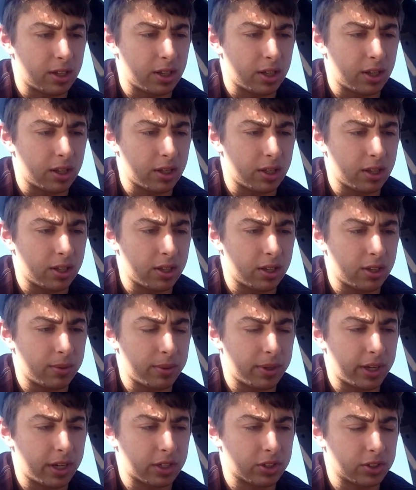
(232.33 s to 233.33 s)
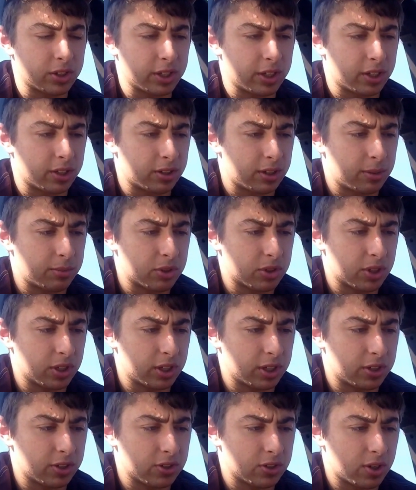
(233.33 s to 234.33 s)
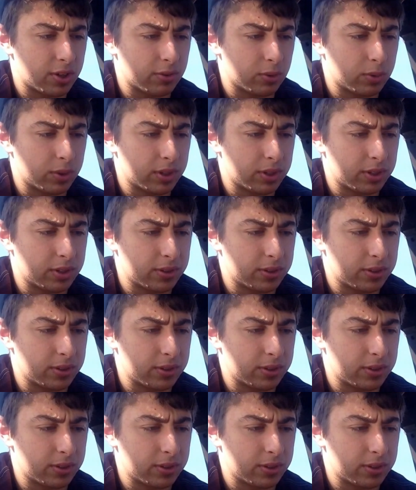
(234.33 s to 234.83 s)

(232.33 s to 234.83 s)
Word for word: Um, actually, I'm just going to get this over with.